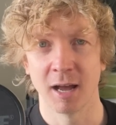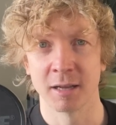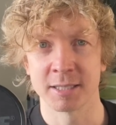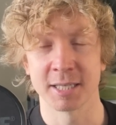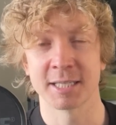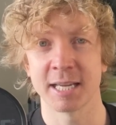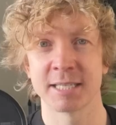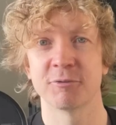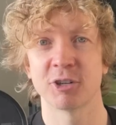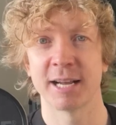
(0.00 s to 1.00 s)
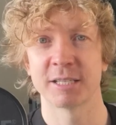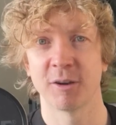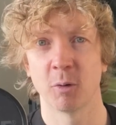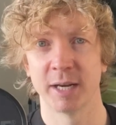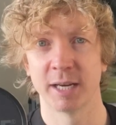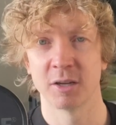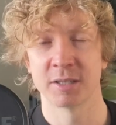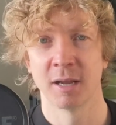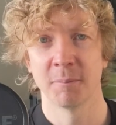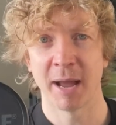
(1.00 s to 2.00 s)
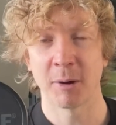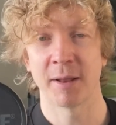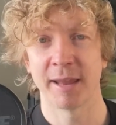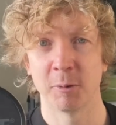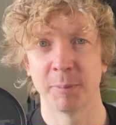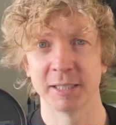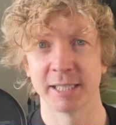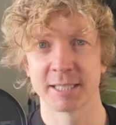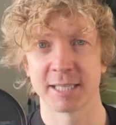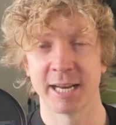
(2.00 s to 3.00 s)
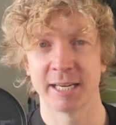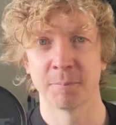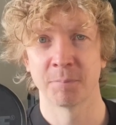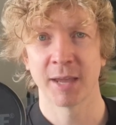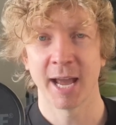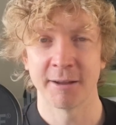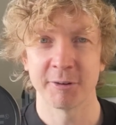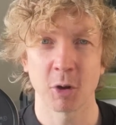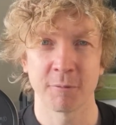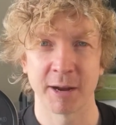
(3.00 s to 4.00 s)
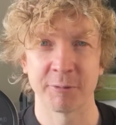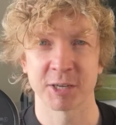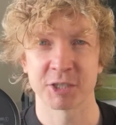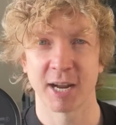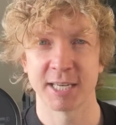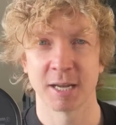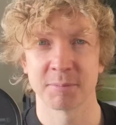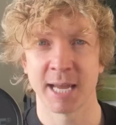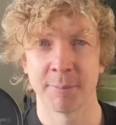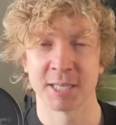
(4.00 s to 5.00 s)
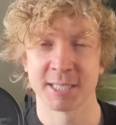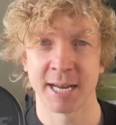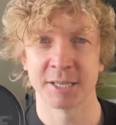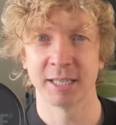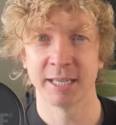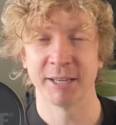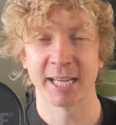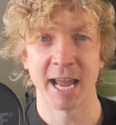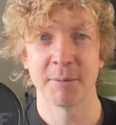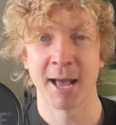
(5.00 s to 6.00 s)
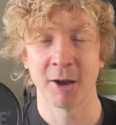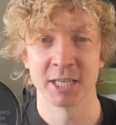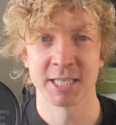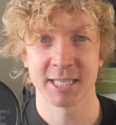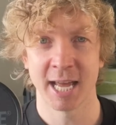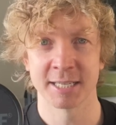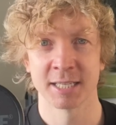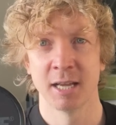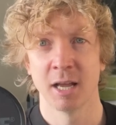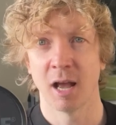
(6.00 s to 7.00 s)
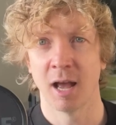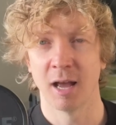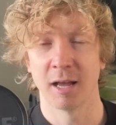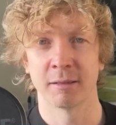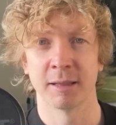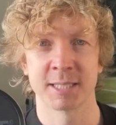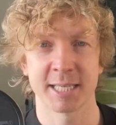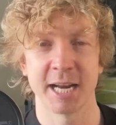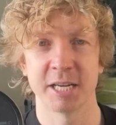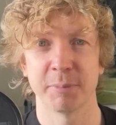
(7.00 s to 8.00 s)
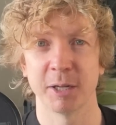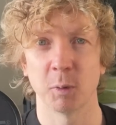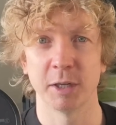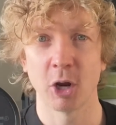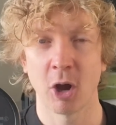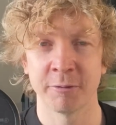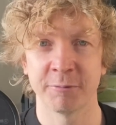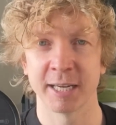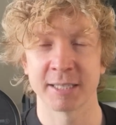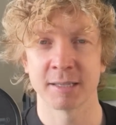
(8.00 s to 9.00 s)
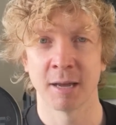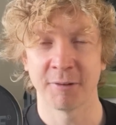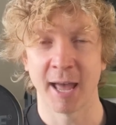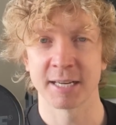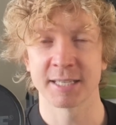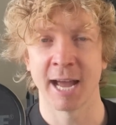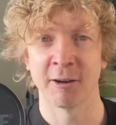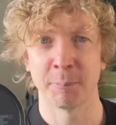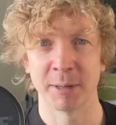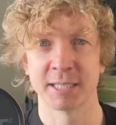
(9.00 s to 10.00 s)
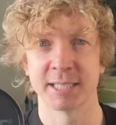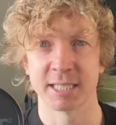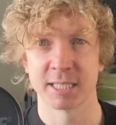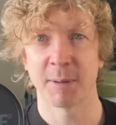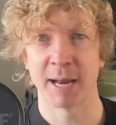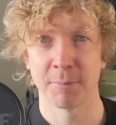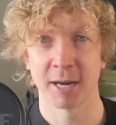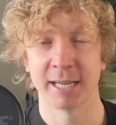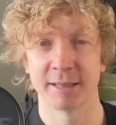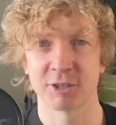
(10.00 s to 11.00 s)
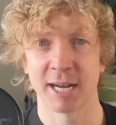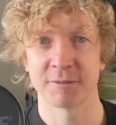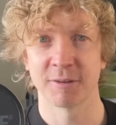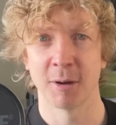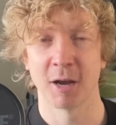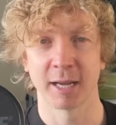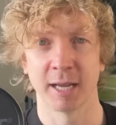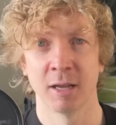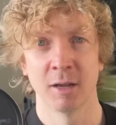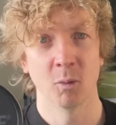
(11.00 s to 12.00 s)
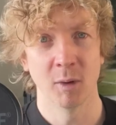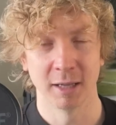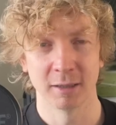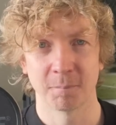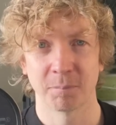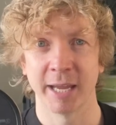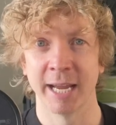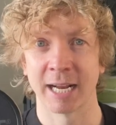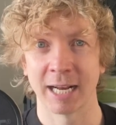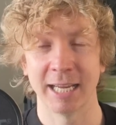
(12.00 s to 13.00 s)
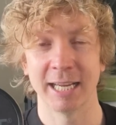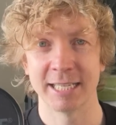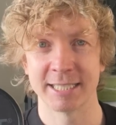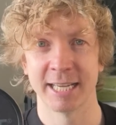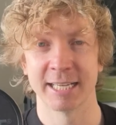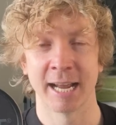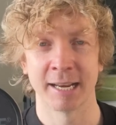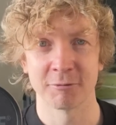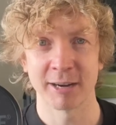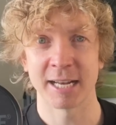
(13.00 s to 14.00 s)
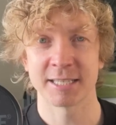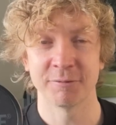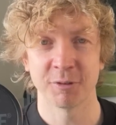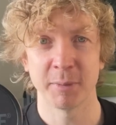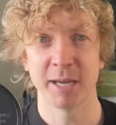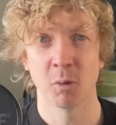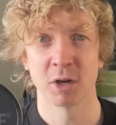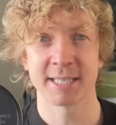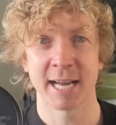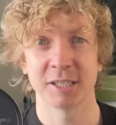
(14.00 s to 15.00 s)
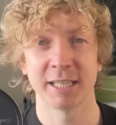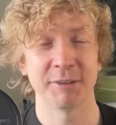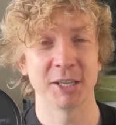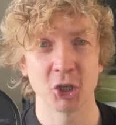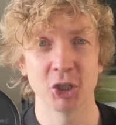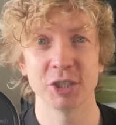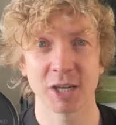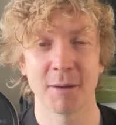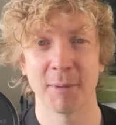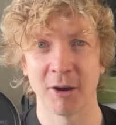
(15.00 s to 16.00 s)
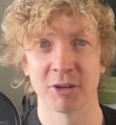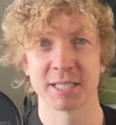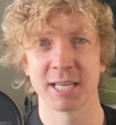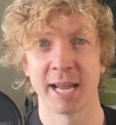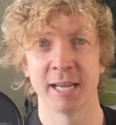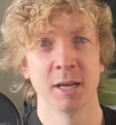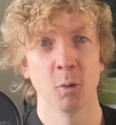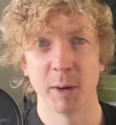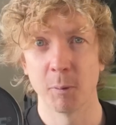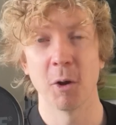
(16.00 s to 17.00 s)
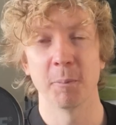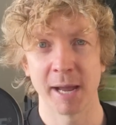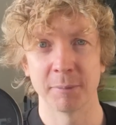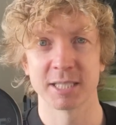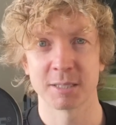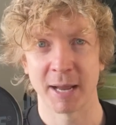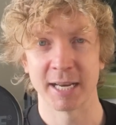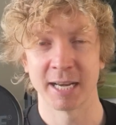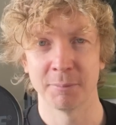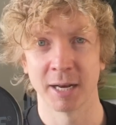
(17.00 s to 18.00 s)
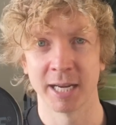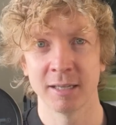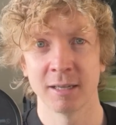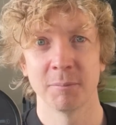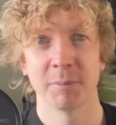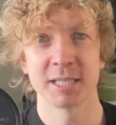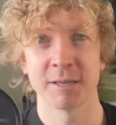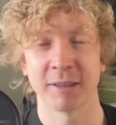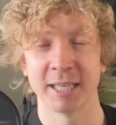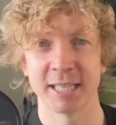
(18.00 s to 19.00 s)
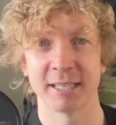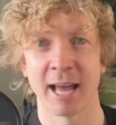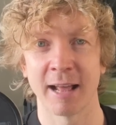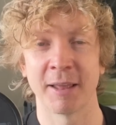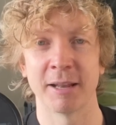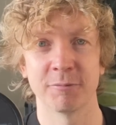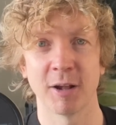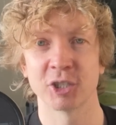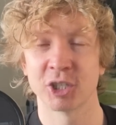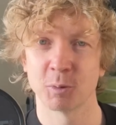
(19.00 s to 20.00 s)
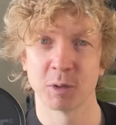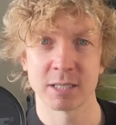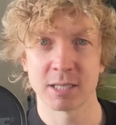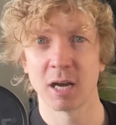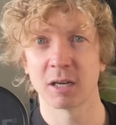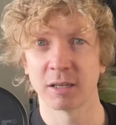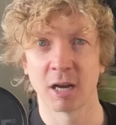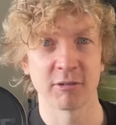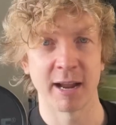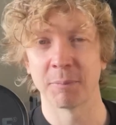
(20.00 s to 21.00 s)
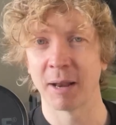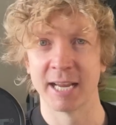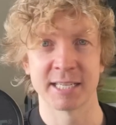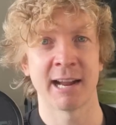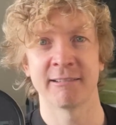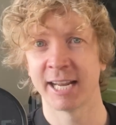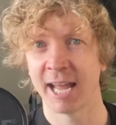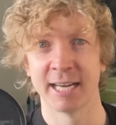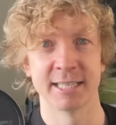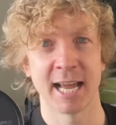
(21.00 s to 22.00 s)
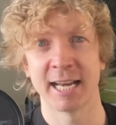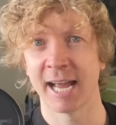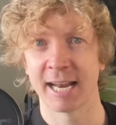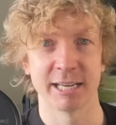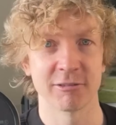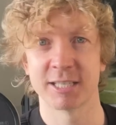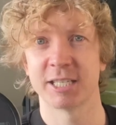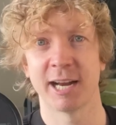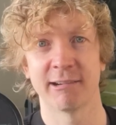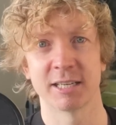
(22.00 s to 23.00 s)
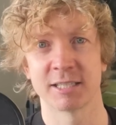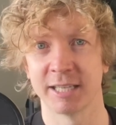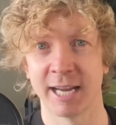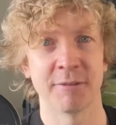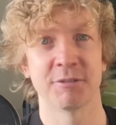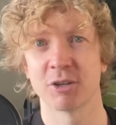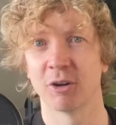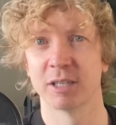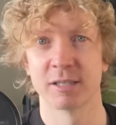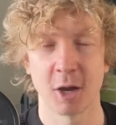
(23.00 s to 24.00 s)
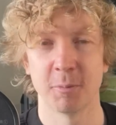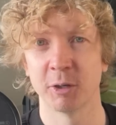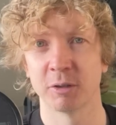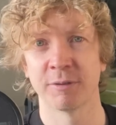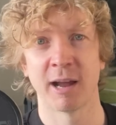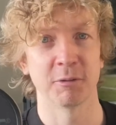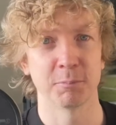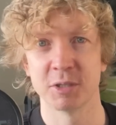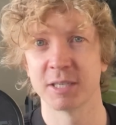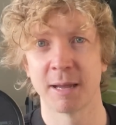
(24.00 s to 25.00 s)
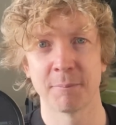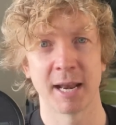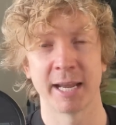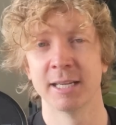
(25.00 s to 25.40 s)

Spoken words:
successive transfer windows back when they were building the stadium. And everyone got very frustrated and upset because Daniel Levy came out and said the stadium build will not affect our ability to spend money in the transfer market. Well, it clearly did, and the reality for me was Daniel Levy couldn't come out and say we won't be able to spend any money, because if they did that, then the vultures would have circled our great players, Harry Kane, Dele Alli, Christian Eriksen, Jan Vertonghen, Toby Alderweireld, Moussa Dembele,